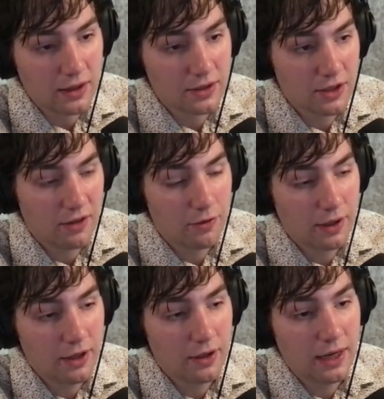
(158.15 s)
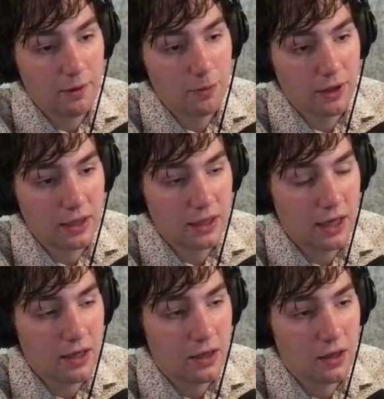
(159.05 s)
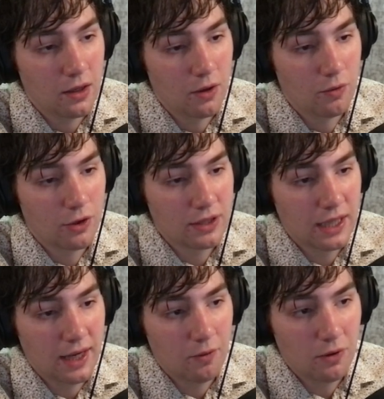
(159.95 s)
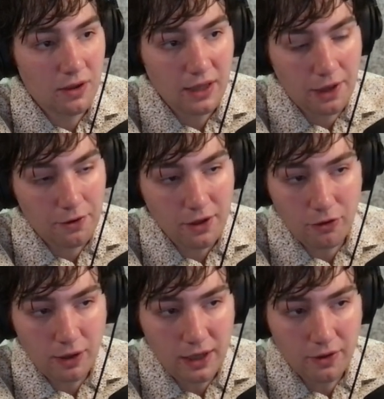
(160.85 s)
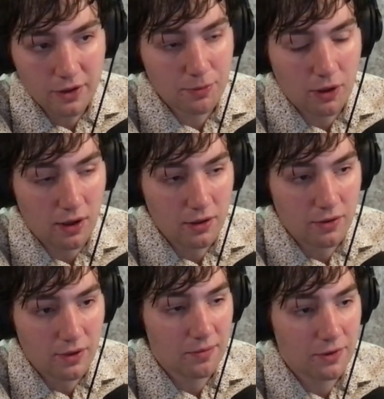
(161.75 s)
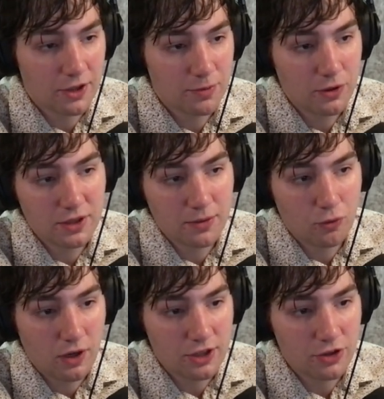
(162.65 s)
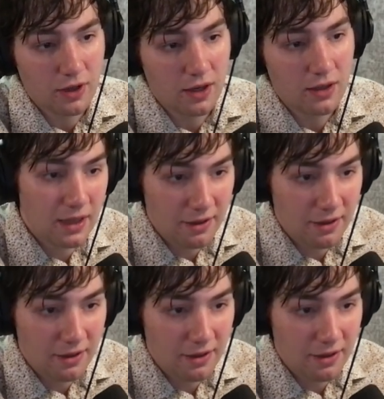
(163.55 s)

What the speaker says: And so after right here, now we bring in the knight, rook to a1. Okay, they're not threatening this pawn, right? They're just putting some pressure on it.